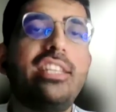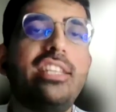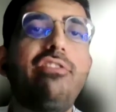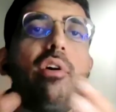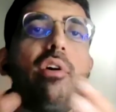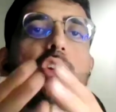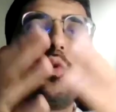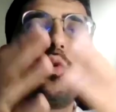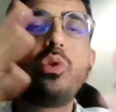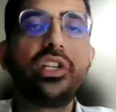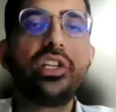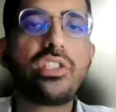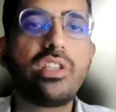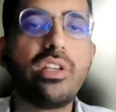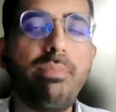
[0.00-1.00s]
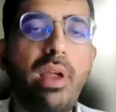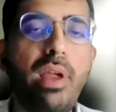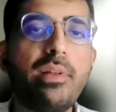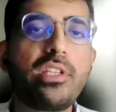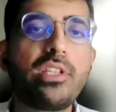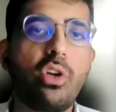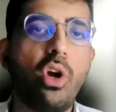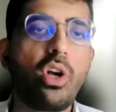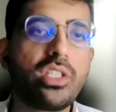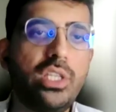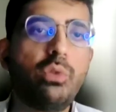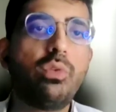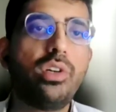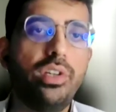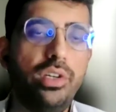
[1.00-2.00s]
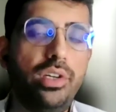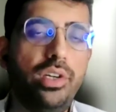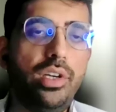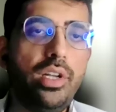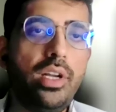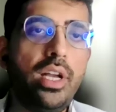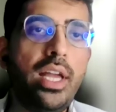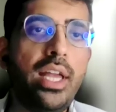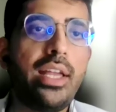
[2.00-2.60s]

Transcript: That's if you want to do digital payments across the world,